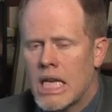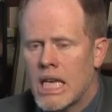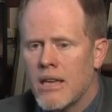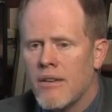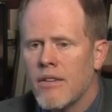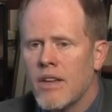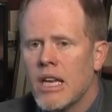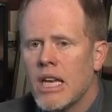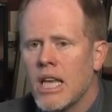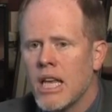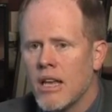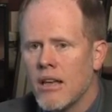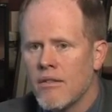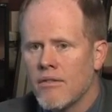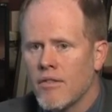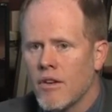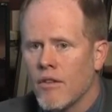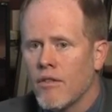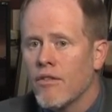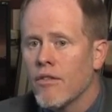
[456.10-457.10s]
even
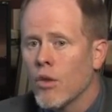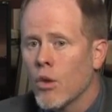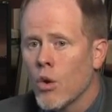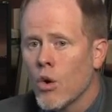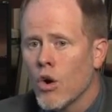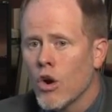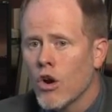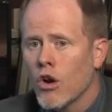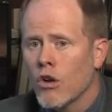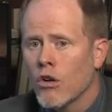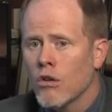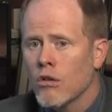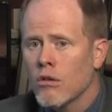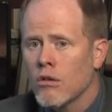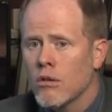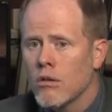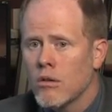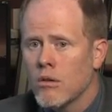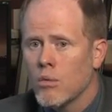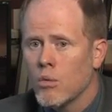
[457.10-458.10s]
if a floor
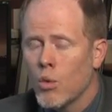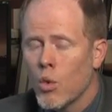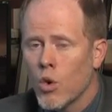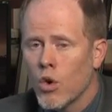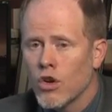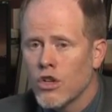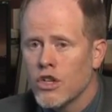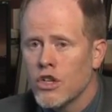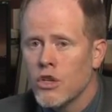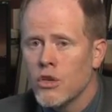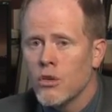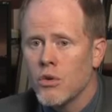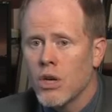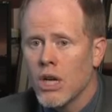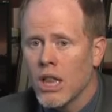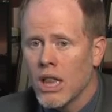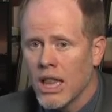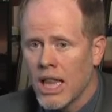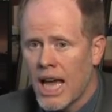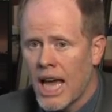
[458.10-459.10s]
were to
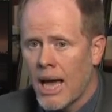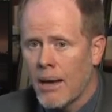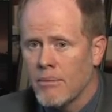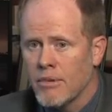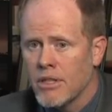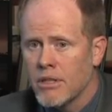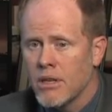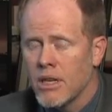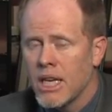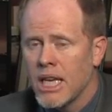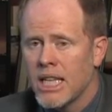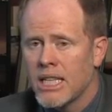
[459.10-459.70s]
collapse,